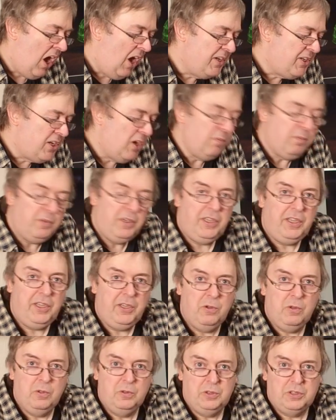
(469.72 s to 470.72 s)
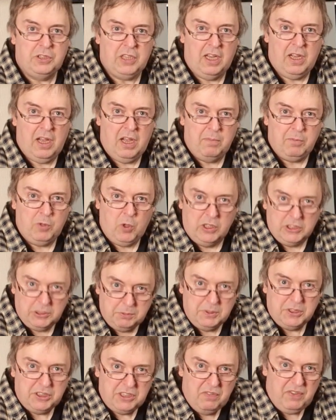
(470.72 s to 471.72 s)
don't use, I'm quite
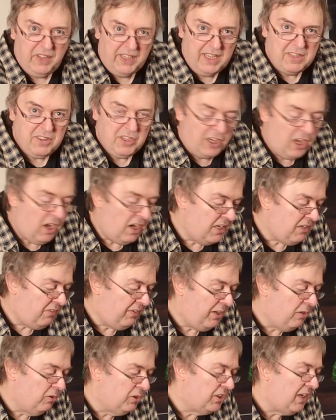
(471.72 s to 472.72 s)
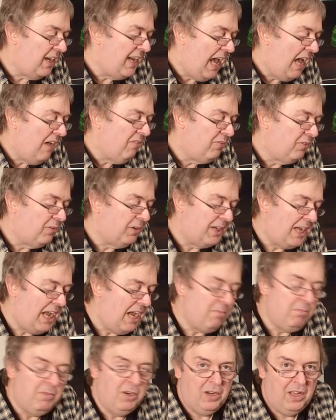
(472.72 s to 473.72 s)
specific in the kind of use I have for a
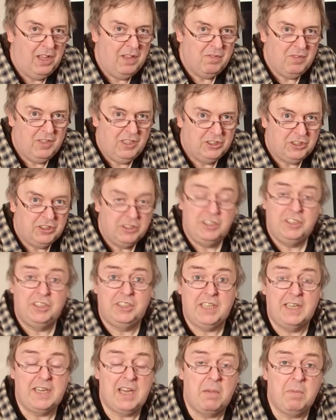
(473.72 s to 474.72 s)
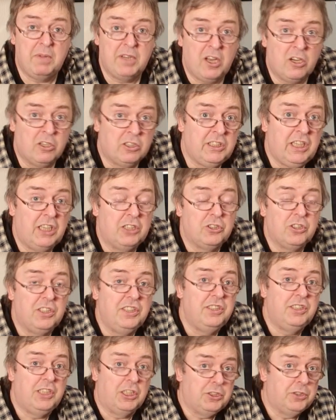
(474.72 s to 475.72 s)
camera like this. As I said, I'm an architectural
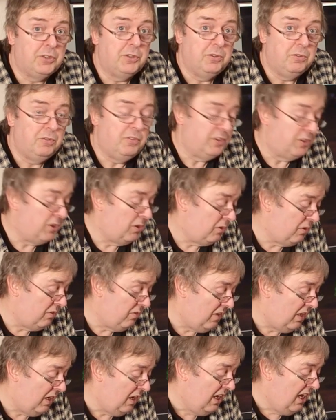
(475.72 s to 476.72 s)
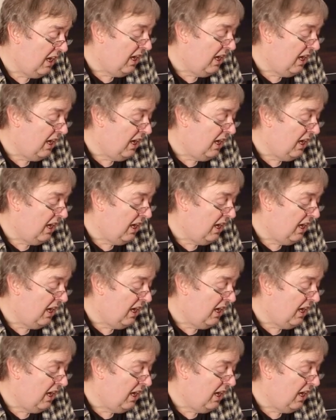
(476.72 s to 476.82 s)
industrial photographer.